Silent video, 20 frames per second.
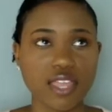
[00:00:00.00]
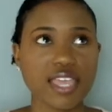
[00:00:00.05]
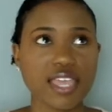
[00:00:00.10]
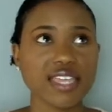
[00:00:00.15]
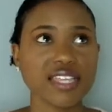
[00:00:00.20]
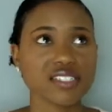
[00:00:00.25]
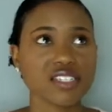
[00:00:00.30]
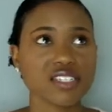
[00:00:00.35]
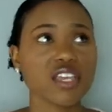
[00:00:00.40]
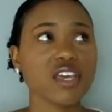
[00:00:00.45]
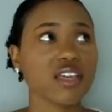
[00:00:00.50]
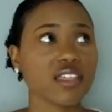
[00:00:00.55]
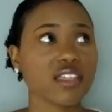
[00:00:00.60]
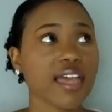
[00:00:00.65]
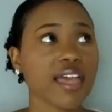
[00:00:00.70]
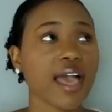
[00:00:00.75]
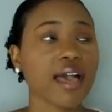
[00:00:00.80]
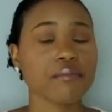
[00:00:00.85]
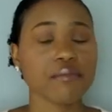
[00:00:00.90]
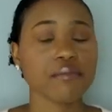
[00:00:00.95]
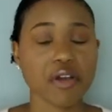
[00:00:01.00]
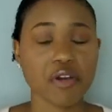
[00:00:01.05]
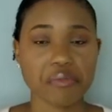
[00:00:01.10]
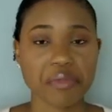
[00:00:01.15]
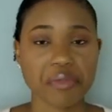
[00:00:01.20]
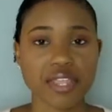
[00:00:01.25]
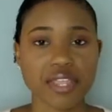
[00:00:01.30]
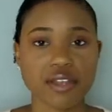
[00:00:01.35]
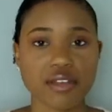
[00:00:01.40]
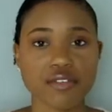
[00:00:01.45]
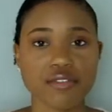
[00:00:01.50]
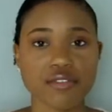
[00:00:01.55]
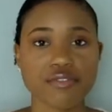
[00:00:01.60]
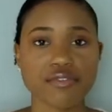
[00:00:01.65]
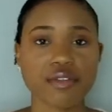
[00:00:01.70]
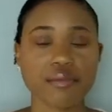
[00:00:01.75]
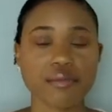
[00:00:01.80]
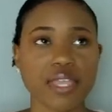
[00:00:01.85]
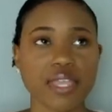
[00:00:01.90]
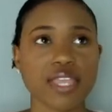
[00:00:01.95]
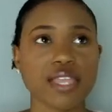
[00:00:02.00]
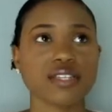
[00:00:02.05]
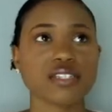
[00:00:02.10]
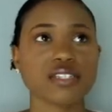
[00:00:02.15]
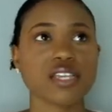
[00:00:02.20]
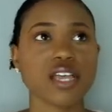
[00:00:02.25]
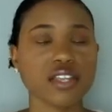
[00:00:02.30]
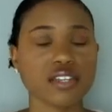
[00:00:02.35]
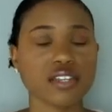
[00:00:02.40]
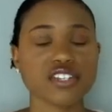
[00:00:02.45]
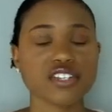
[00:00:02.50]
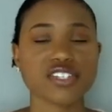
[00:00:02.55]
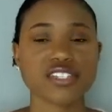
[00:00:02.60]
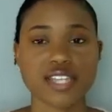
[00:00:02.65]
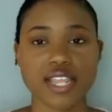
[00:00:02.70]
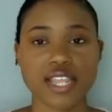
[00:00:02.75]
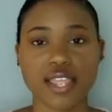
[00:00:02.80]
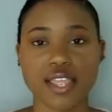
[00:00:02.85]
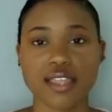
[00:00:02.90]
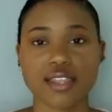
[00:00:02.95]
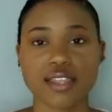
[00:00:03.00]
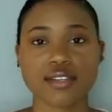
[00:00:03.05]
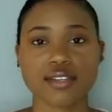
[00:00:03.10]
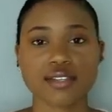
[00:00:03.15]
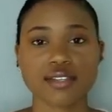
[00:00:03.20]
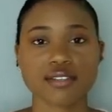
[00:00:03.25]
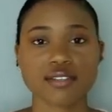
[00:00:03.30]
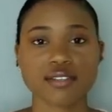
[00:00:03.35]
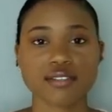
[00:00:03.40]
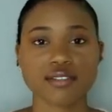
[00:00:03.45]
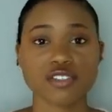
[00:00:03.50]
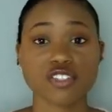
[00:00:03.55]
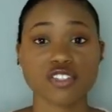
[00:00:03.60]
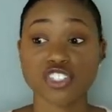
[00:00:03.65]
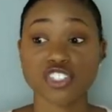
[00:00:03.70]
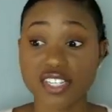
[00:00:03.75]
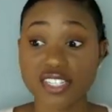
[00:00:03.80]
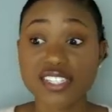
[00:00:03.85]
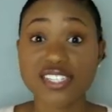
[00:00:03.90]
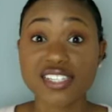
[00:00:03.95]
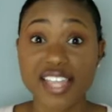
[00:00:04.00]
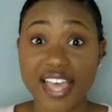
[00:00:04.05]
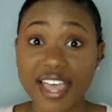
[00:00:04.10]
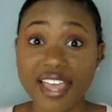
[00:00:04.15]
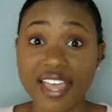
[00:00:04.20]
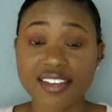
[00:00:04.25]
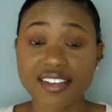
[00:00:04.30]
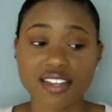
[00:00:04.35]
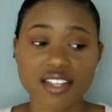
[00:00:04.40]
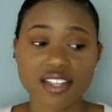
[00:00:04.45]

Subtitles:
it took that moment for me to understand just that